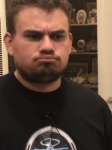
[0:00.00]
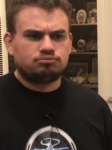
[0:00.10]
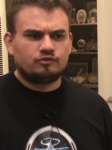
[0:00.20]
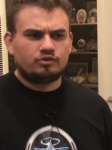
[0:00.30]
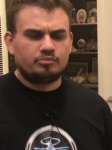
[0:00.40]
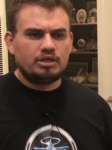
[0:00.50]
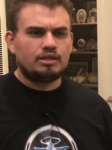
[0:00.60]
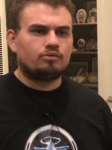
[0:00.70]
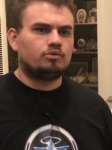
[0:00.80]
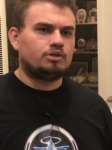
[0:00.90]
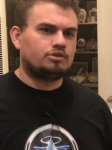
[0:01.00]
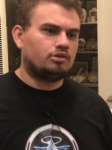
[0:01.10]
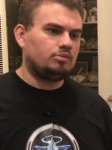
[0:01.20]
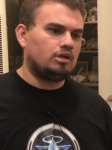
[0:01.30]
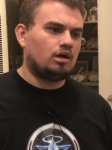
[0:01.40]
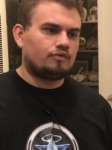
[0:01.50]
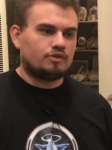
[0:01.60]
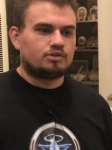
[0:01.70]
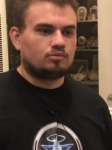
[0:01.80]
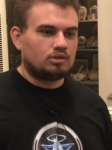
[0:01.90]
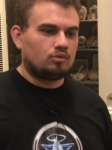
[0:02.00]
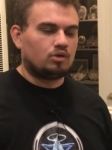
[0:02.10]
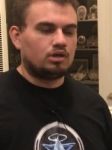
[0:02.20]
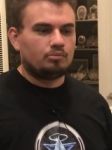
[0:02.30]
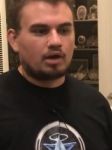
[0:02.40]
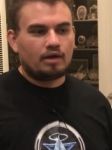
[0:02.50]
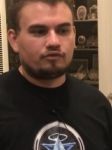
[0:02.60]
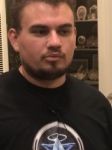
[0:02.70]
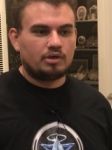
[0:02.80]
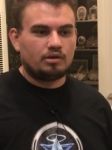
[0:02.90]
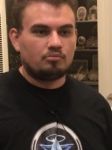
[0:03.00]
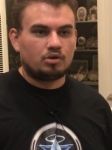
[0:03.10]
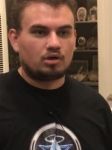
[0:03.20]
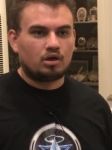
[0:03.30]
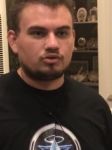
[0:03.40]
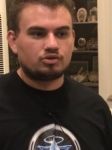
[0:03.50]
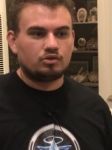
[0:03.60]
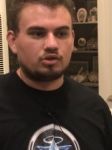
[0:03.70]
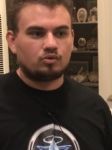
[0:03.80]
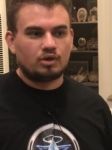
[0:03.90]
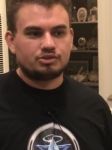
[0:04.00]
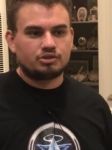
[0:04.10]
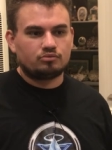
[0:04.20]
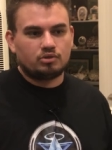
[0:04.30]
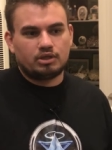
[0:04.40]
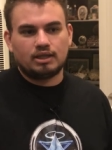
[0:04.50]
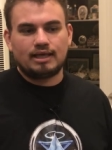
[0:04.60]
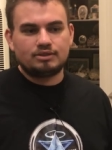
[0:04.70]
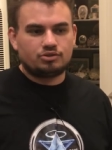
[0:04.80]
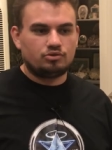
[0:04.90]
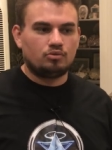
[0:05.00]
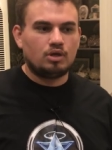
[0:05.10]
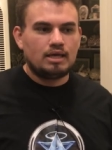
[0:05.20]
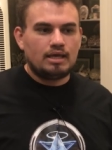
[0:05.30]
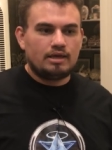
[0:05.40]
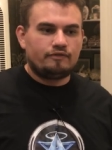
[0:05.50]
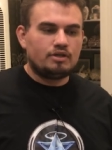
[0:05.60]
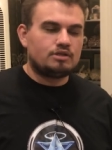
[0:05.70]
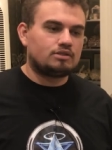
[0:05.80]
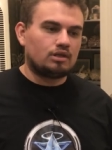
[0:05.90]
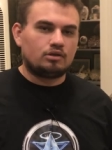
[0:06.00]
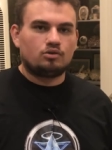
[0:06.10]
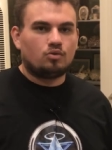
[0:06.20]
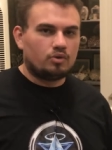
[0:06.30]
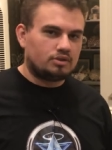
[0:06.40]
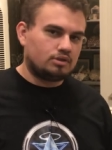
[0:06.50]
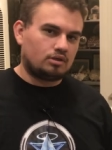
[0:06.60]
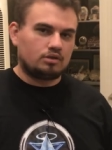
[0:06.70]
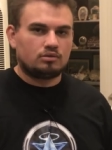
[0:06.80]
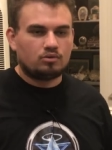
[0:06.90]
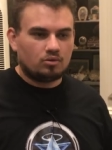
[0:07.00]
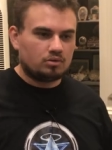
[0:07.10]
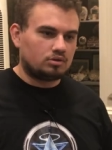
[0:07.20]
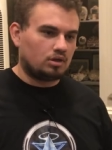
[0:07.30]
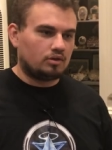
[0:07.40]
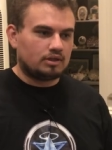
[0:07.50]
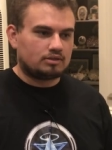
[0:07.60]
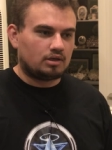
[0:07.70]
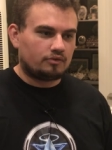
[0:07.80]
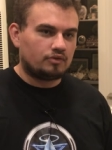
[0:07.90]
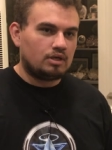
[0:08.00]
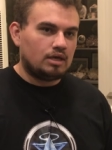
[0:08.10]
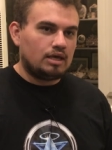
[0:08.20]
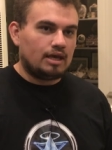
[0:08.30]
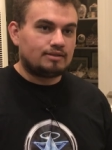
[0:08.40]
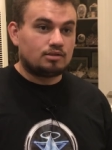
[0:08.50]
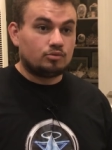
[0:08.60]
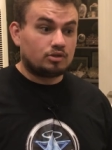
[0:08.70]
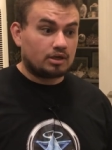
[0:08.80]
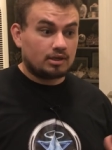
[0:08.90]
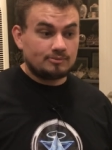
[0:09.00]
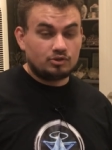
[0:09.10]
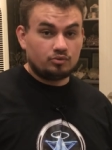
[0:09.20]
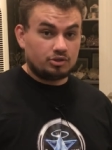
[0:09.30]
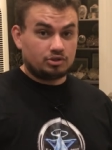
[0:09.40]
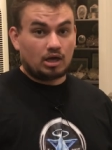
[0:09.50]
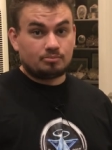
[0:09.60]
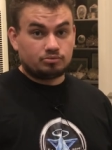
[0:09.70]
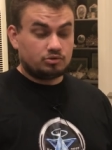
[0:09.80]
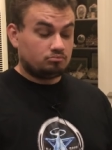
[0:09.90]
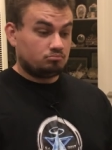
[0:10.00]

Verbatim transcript: for me, that really turned me off as someone that wanted to buy from him. But also, the question really led to if he is selling coins, selling gold, and all that stuff, and someone that comes into a shop